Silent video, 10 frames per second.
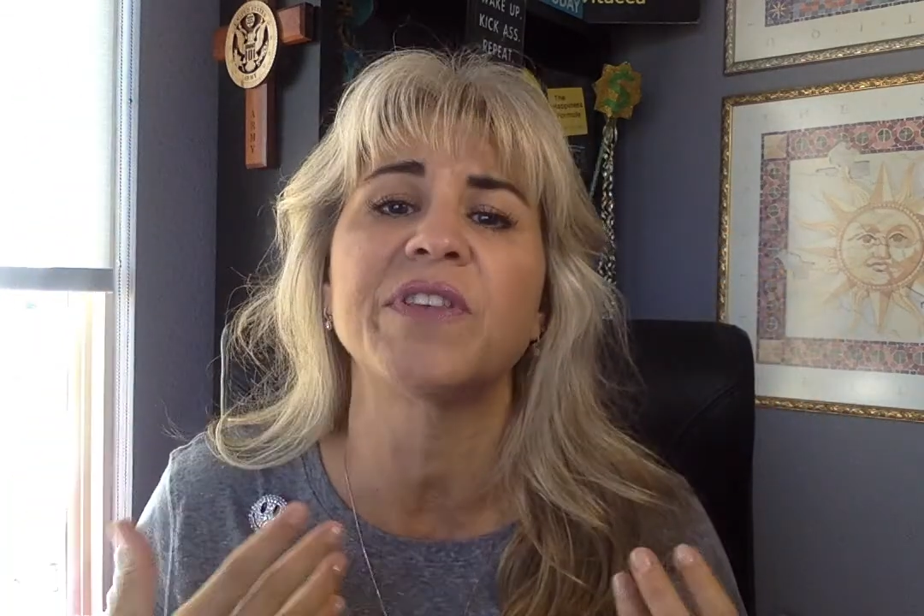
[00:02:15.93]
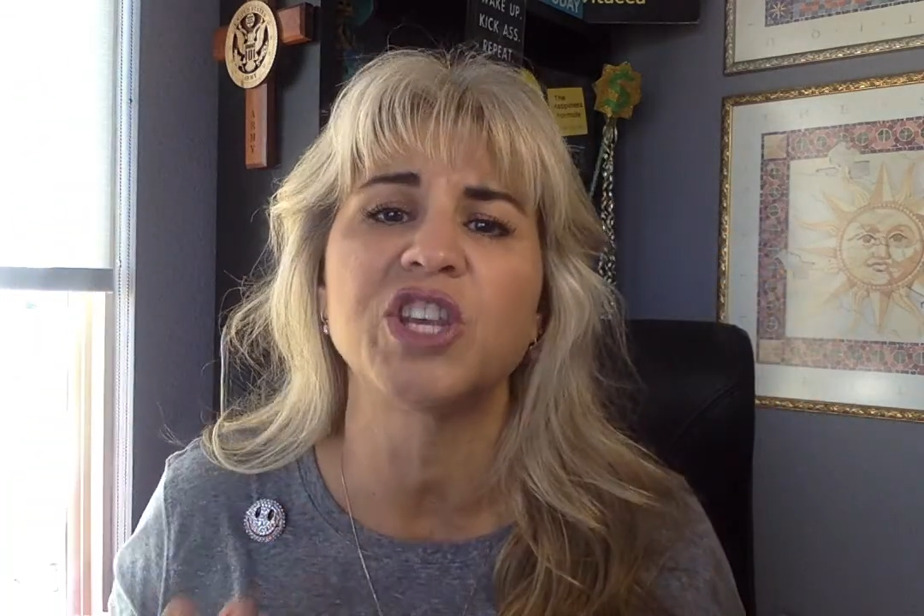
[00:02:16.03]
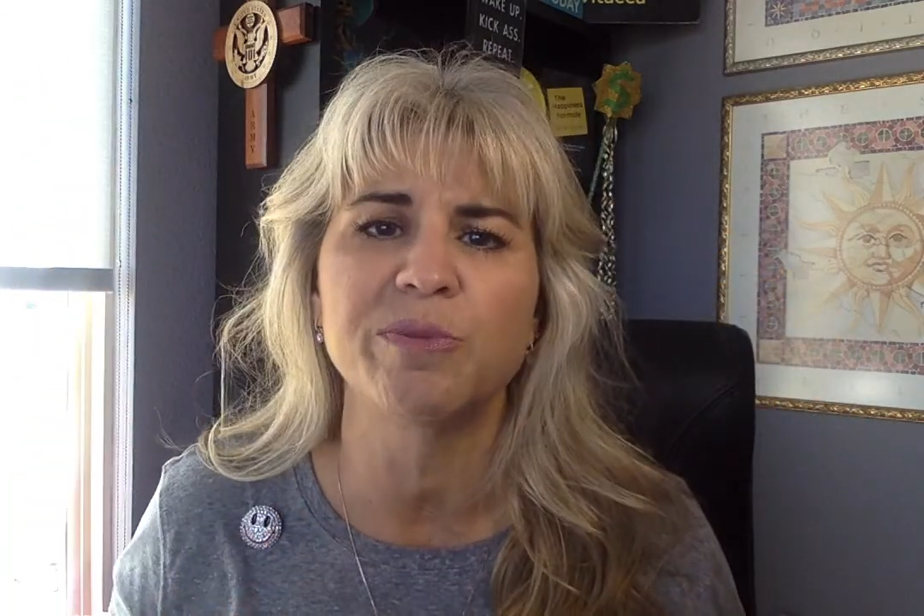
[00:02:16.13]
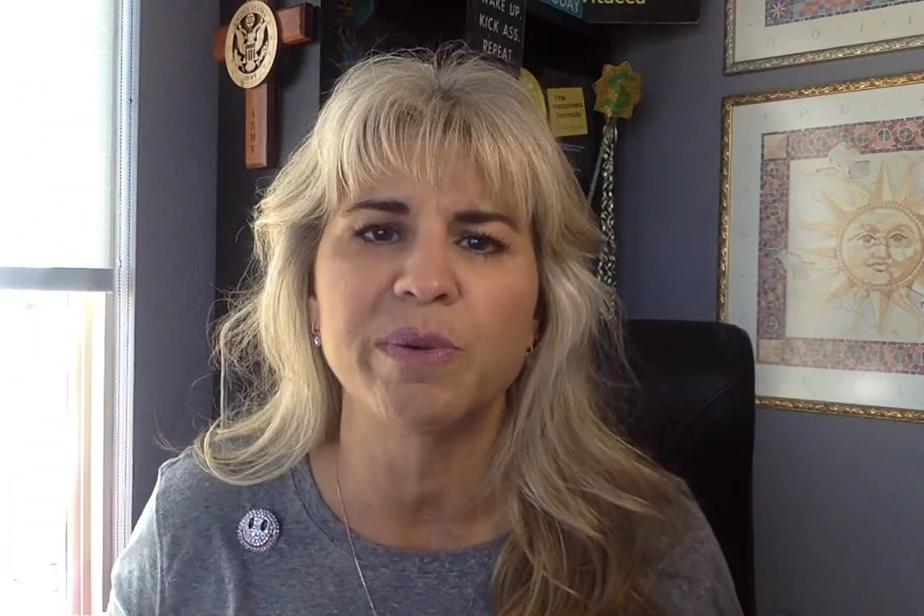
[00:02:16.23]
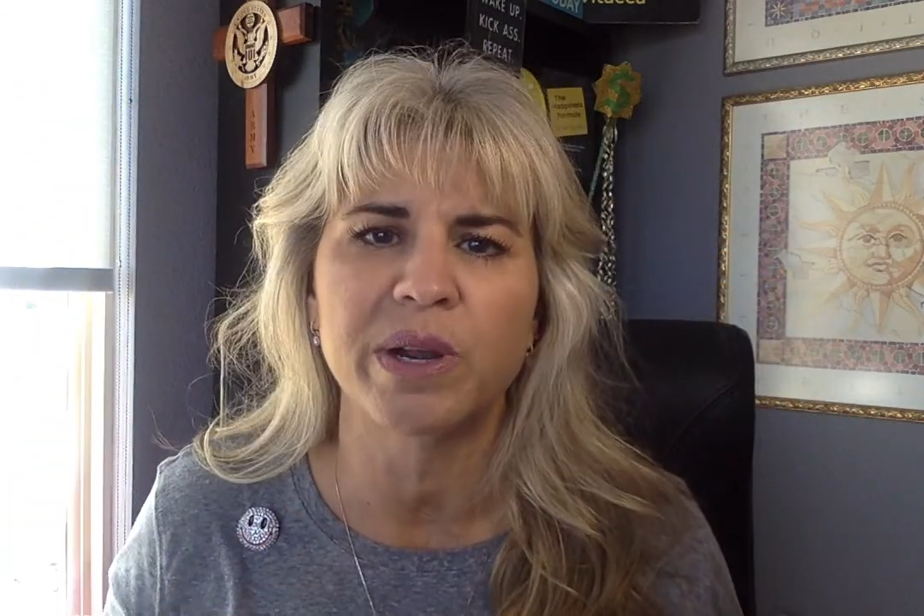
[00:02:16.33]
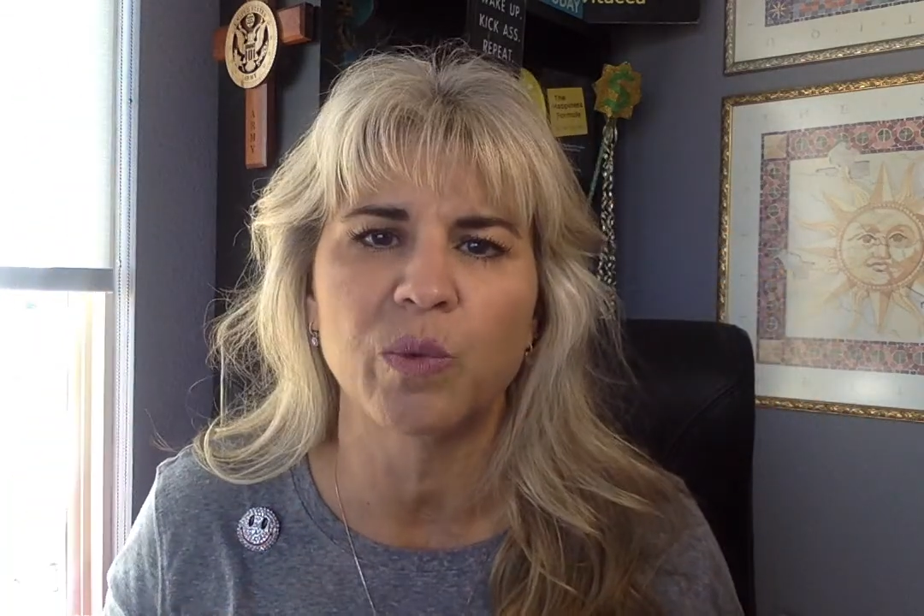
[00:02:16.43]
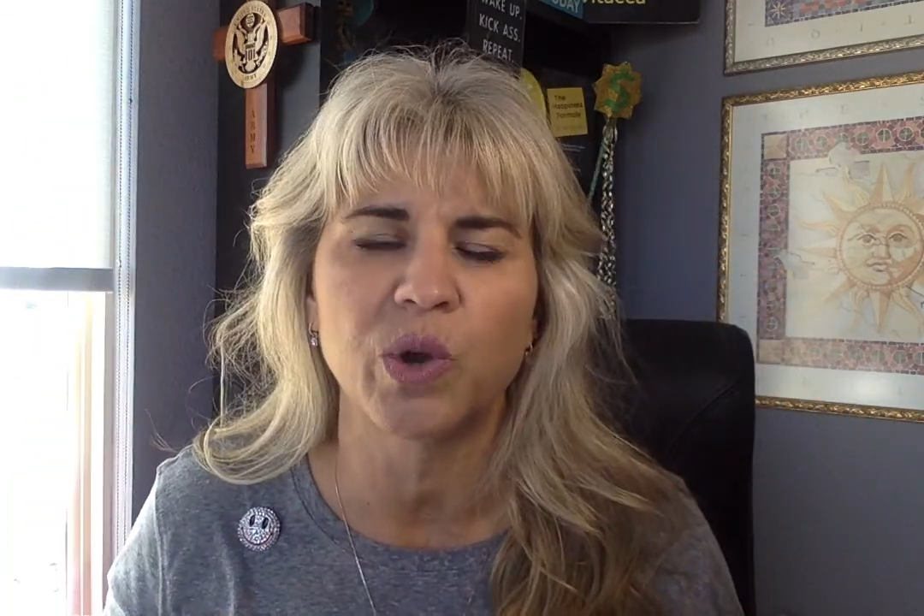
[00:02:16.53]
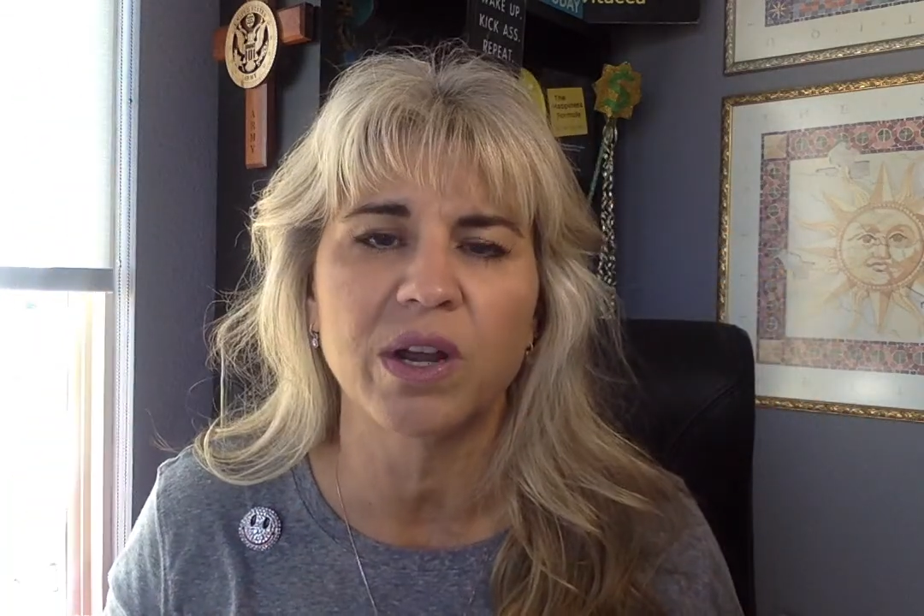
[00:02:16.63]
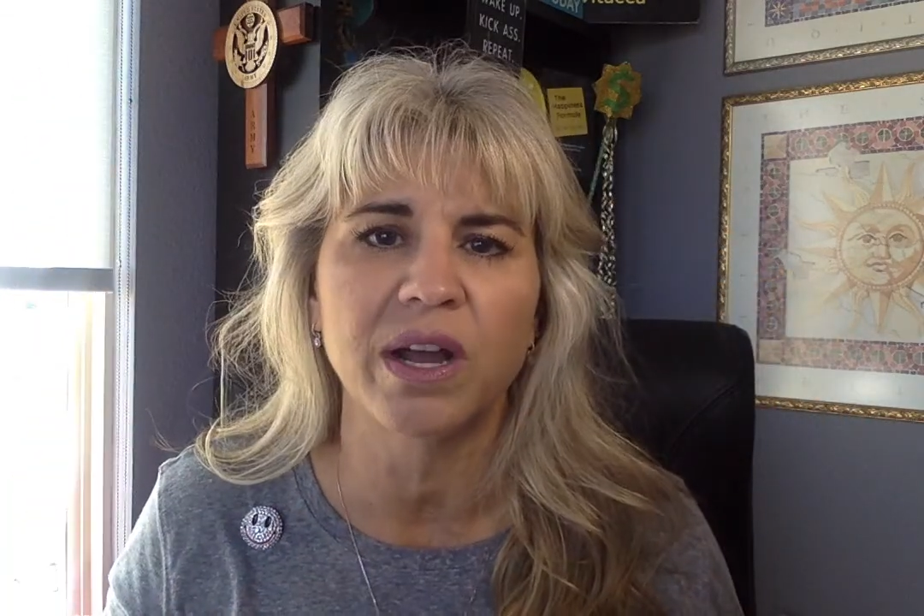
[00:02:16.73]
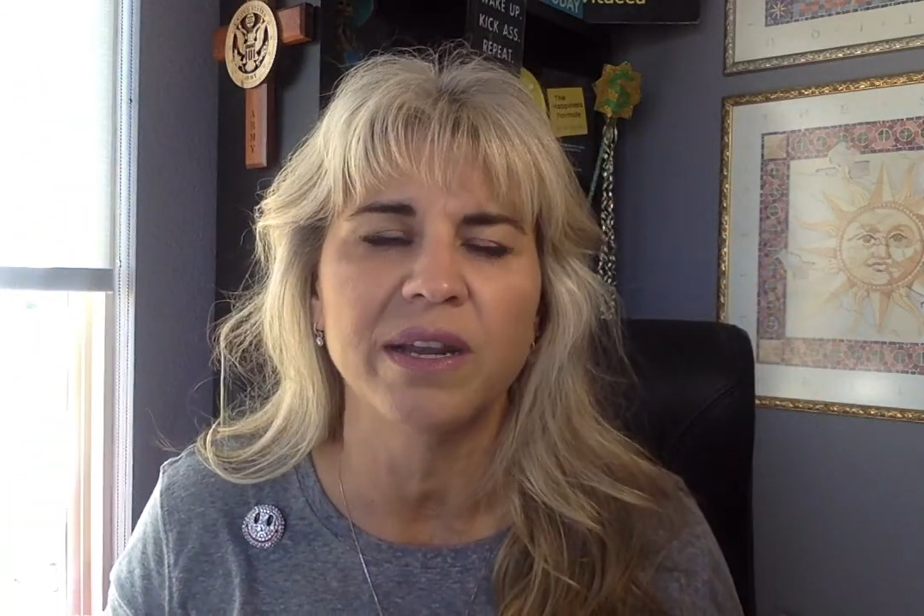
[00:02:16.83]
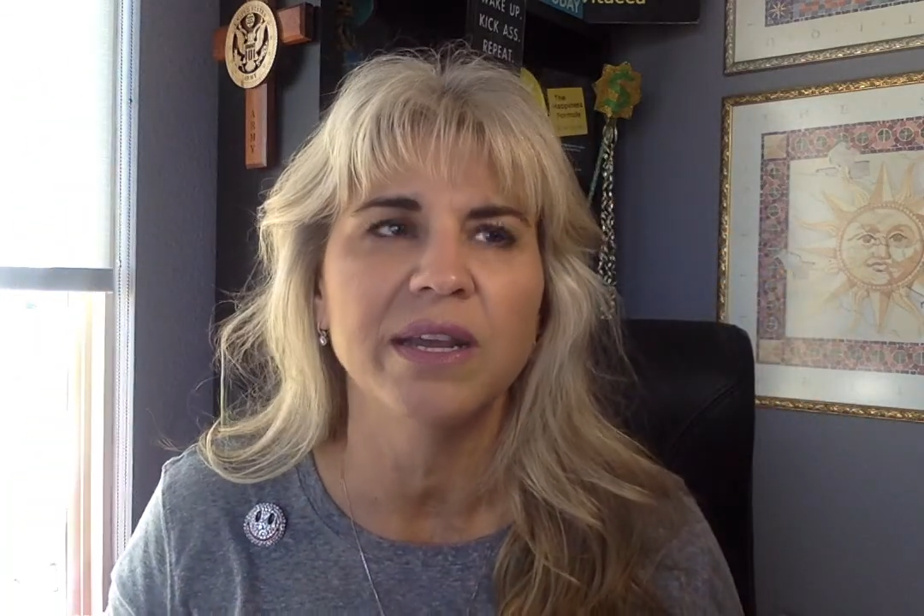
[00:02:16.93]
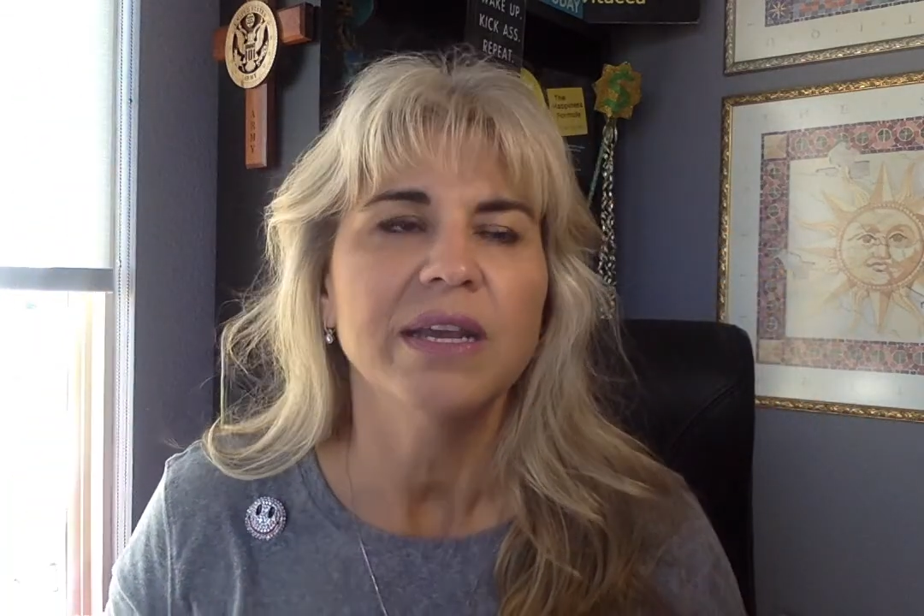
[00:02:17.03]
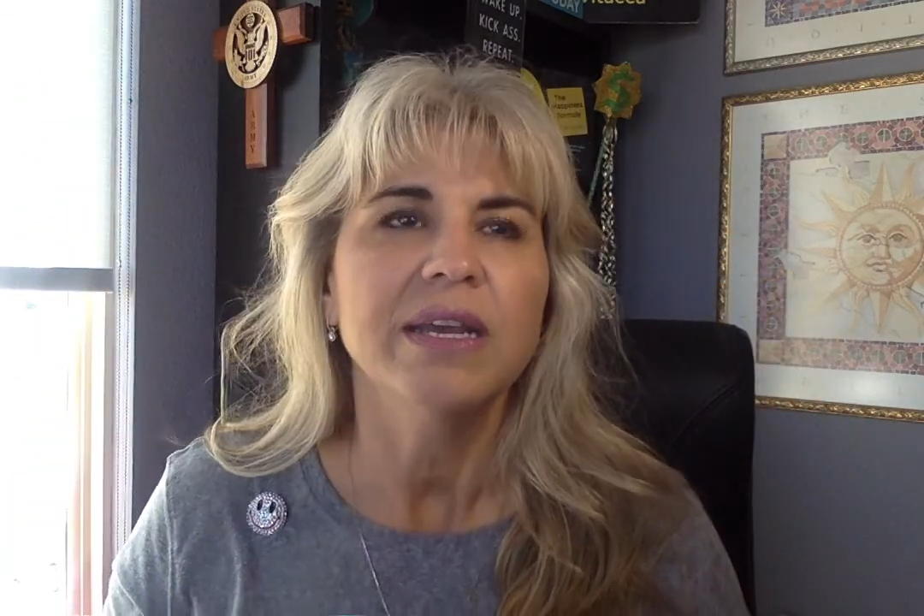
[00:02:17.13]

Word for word: that you may want to work on.